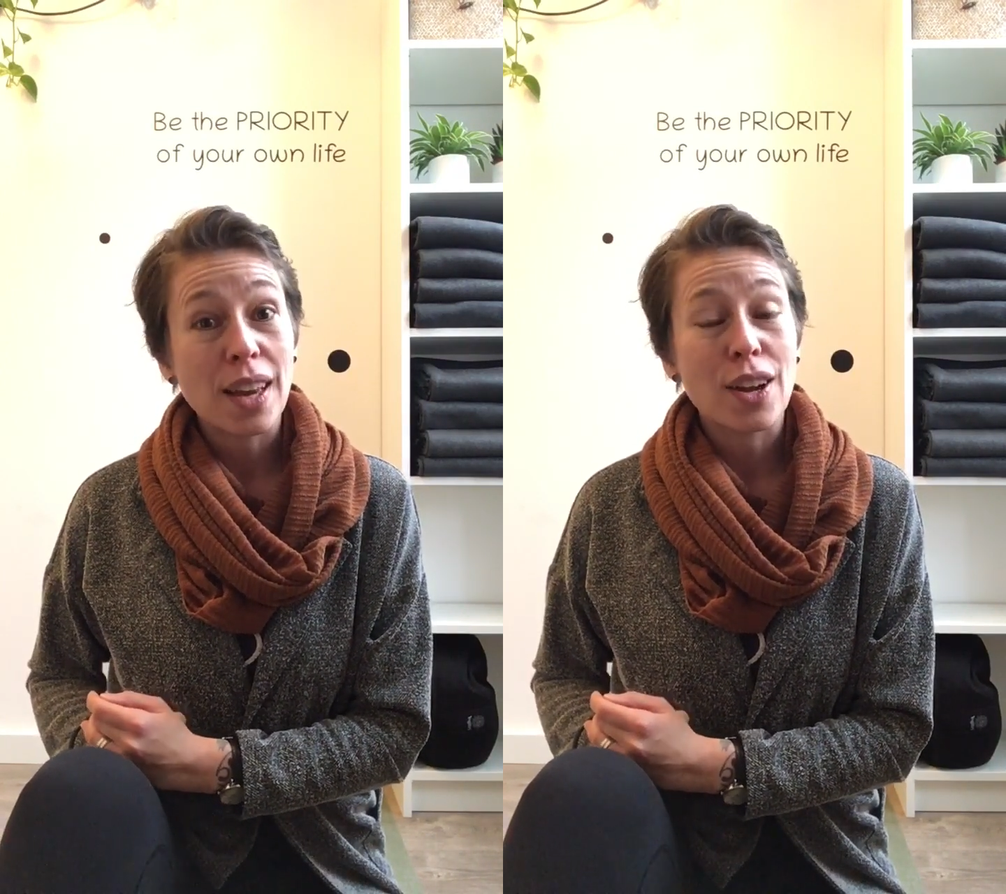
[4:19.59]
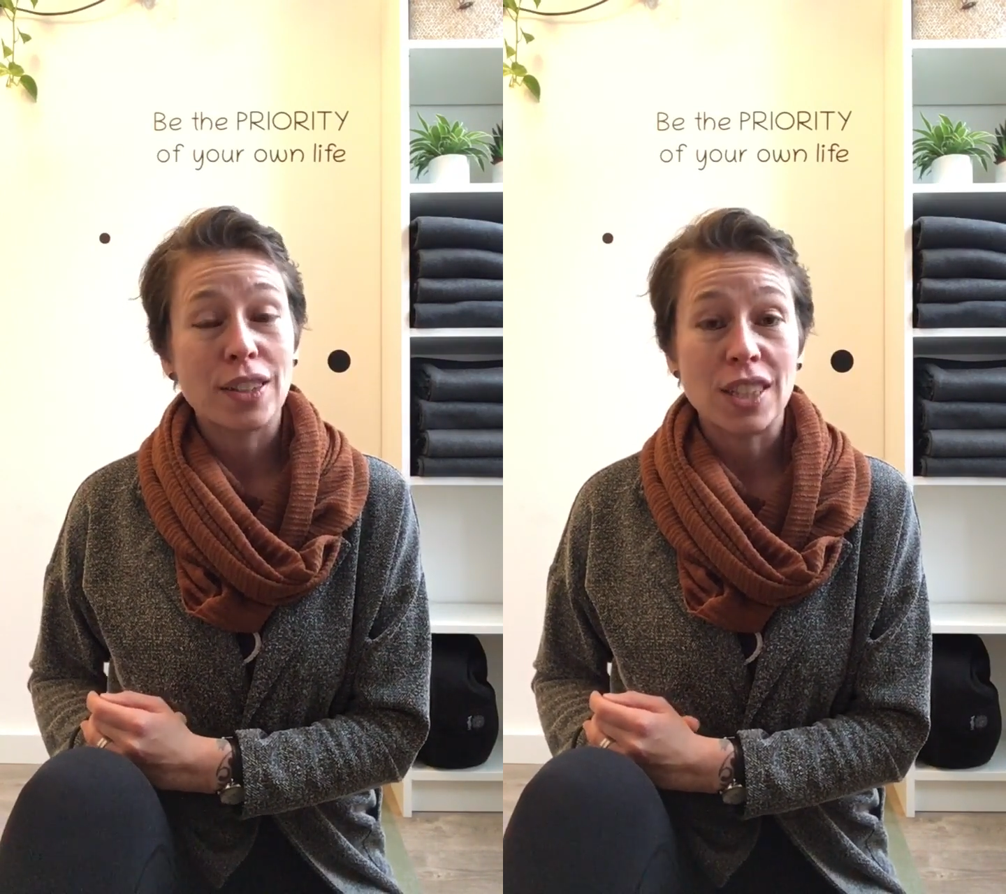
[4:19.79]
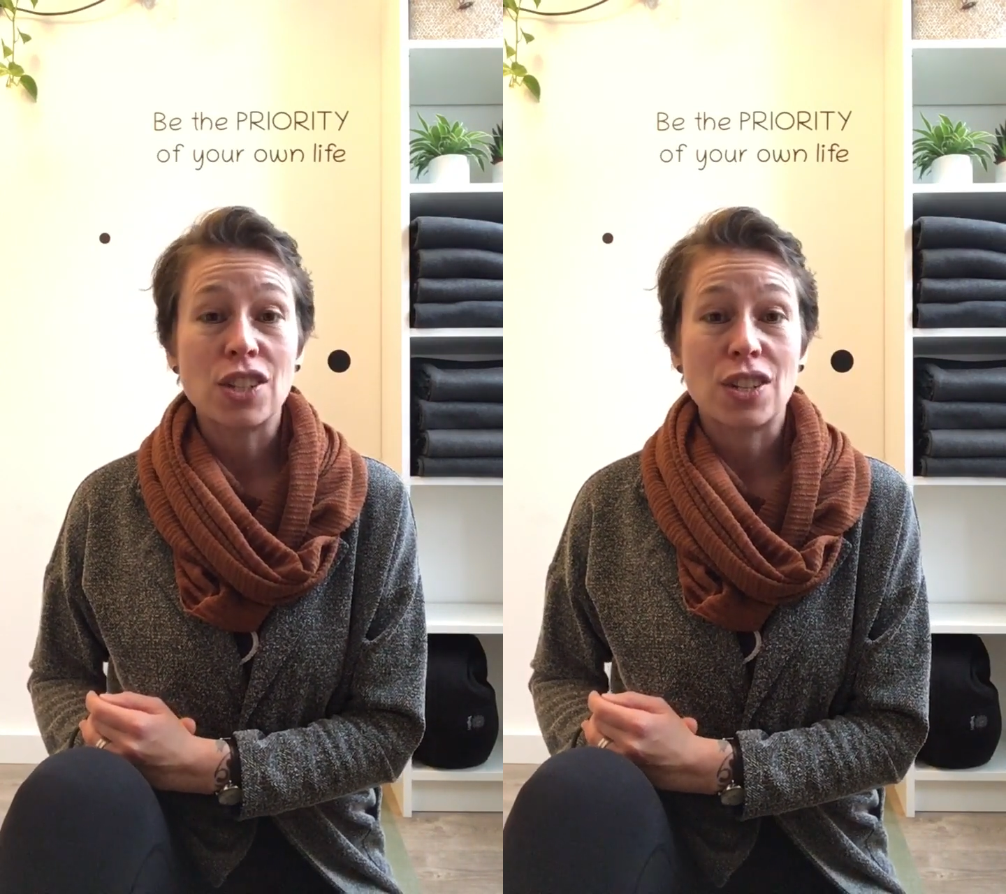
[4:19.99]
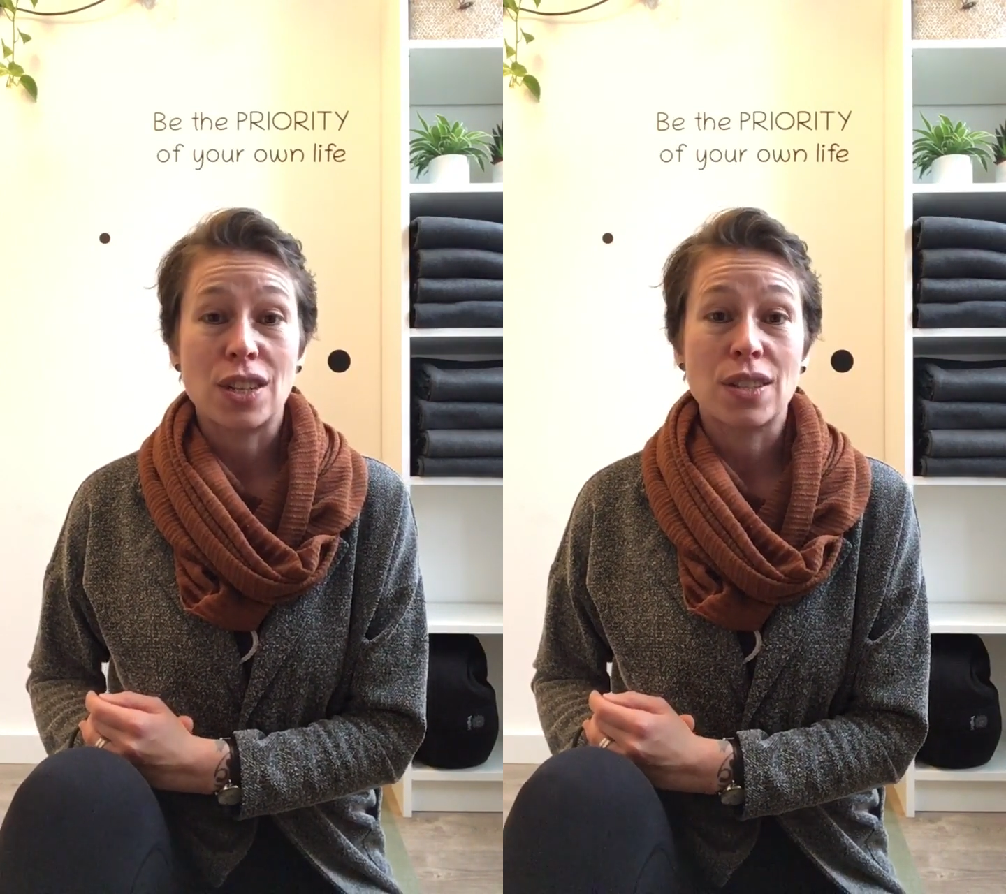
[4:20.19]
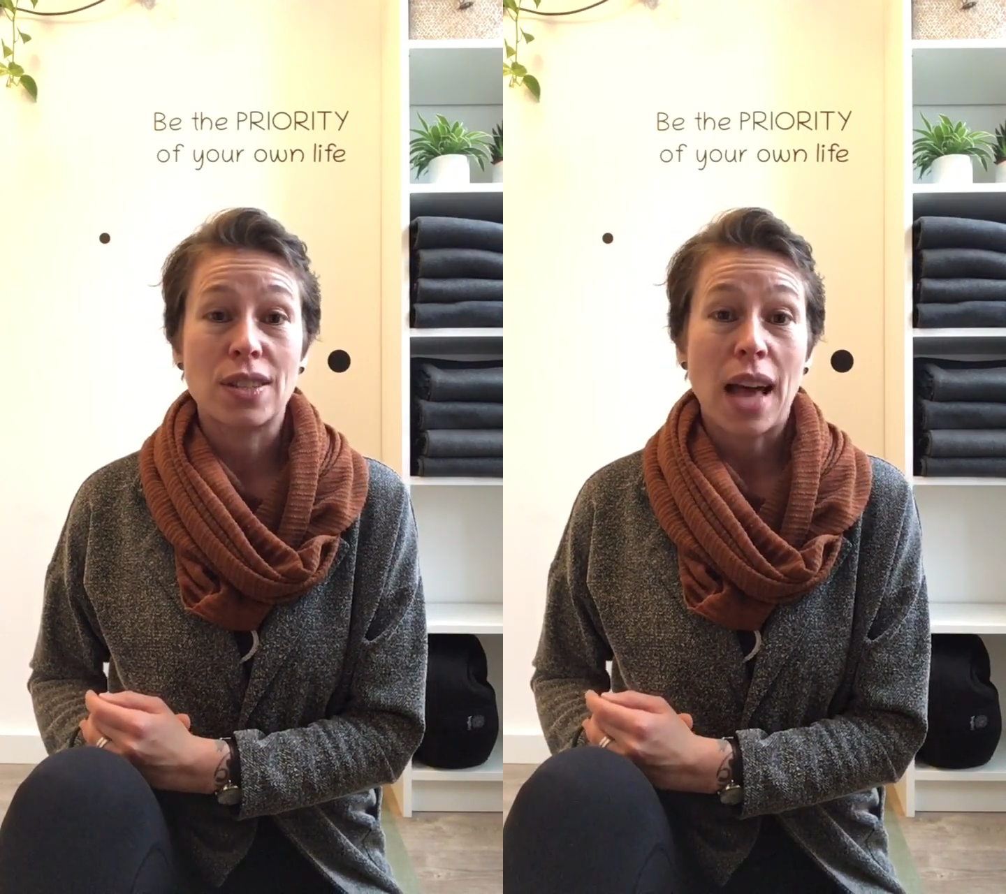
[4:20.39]

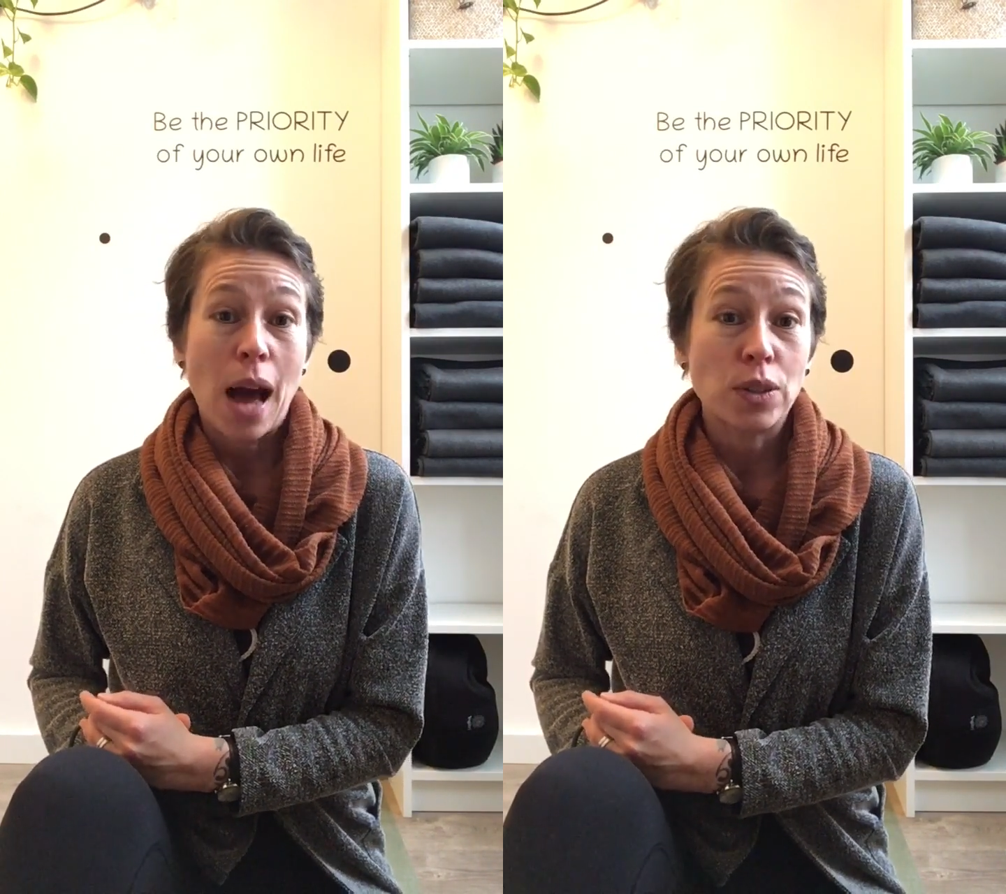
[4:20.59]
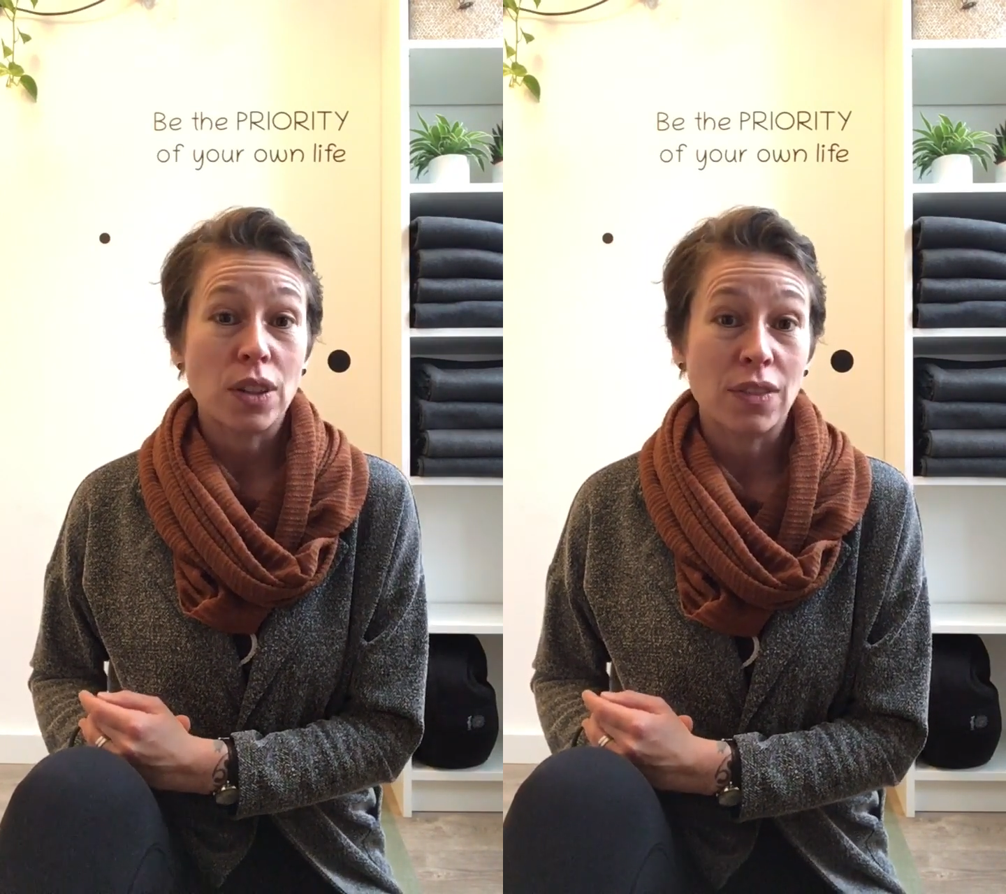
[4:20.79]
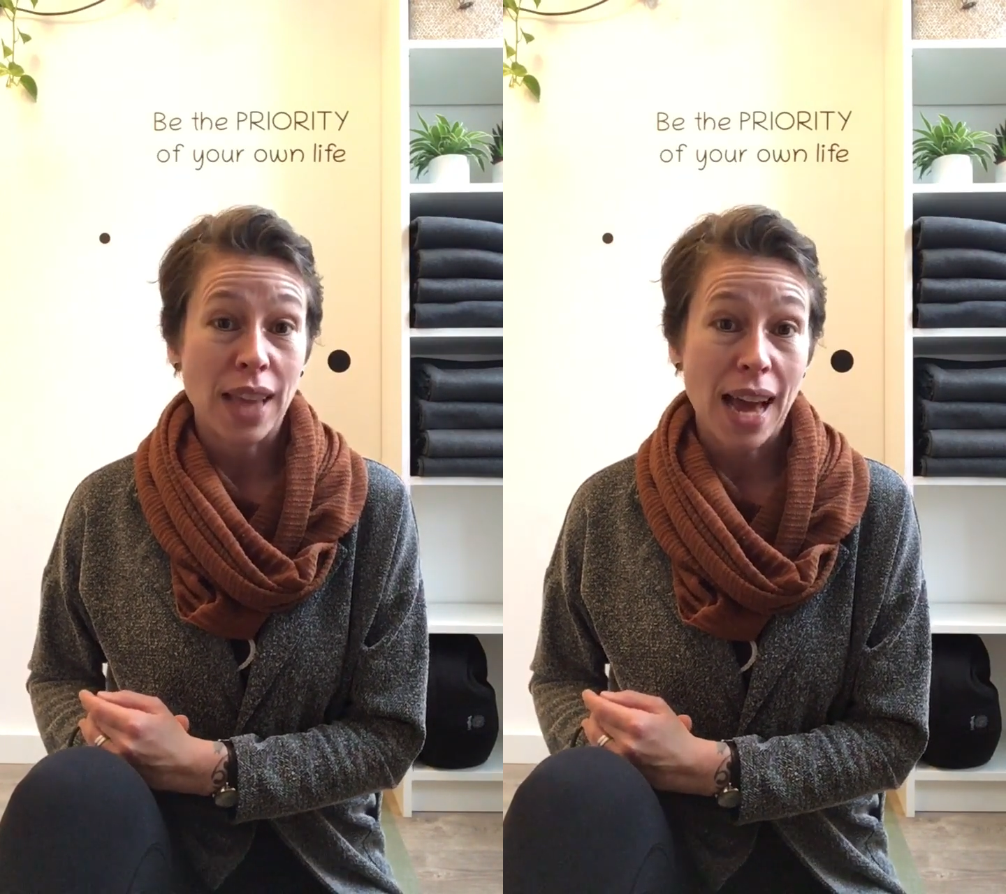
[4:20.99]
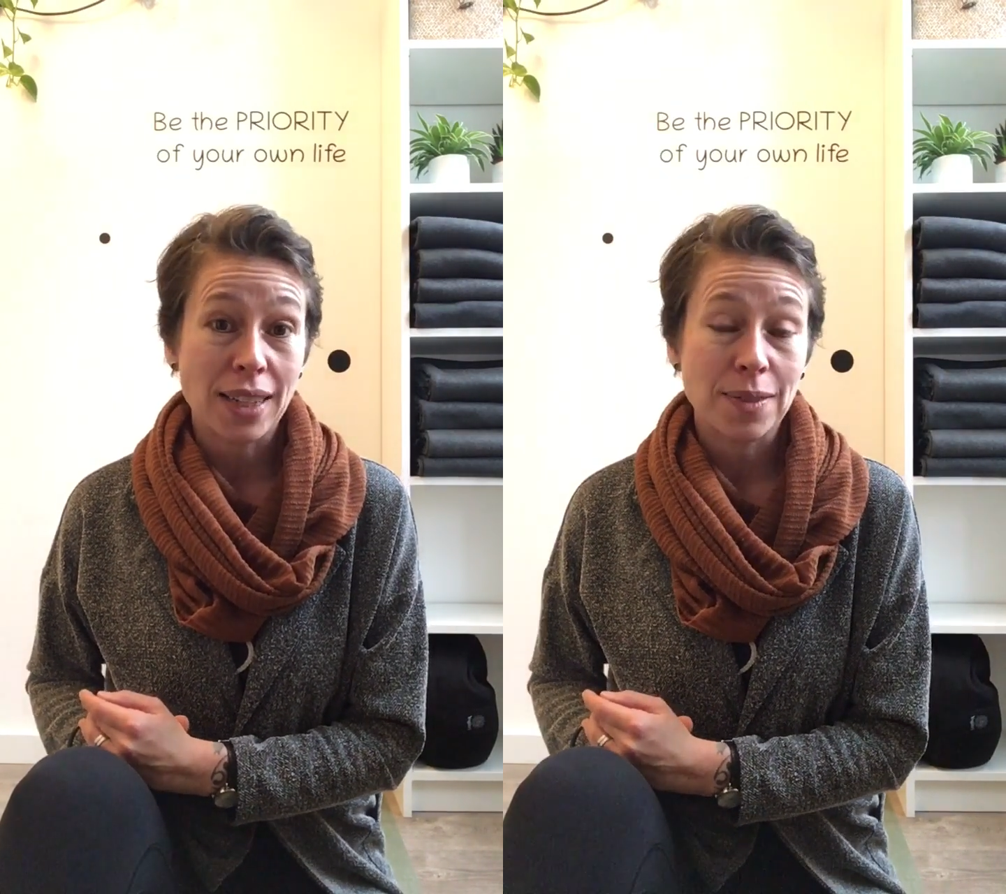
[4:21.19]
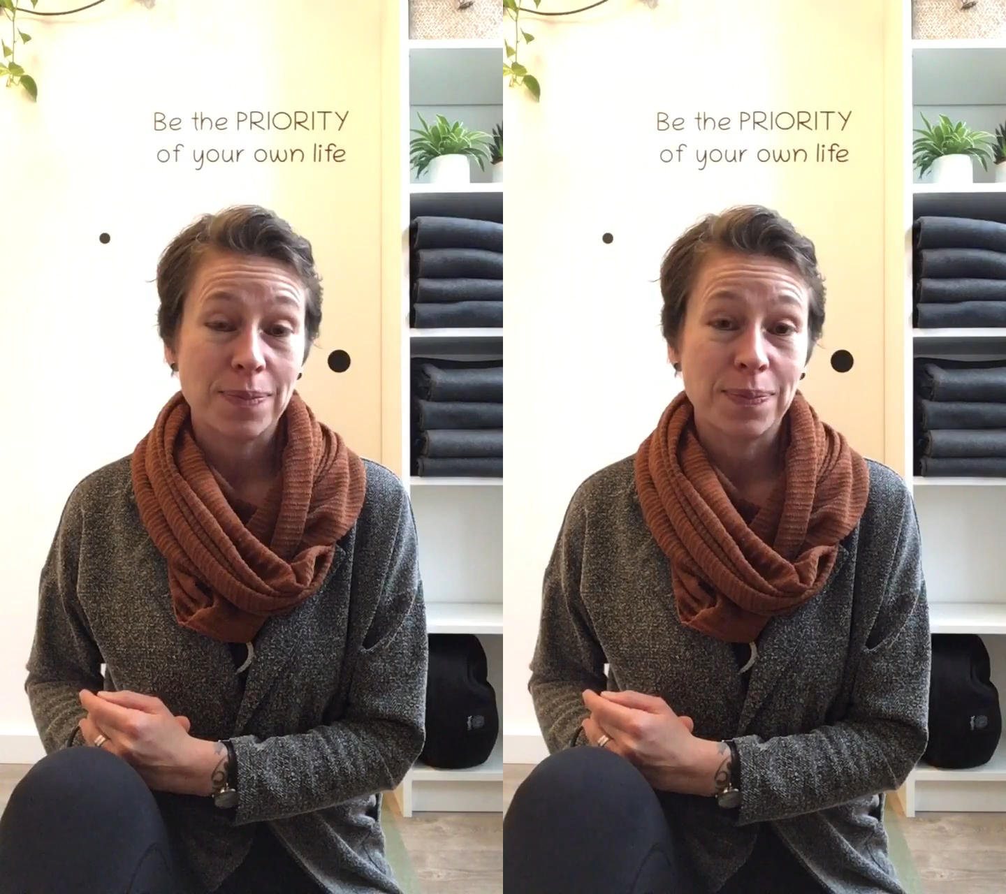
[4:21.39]
conditions out of that.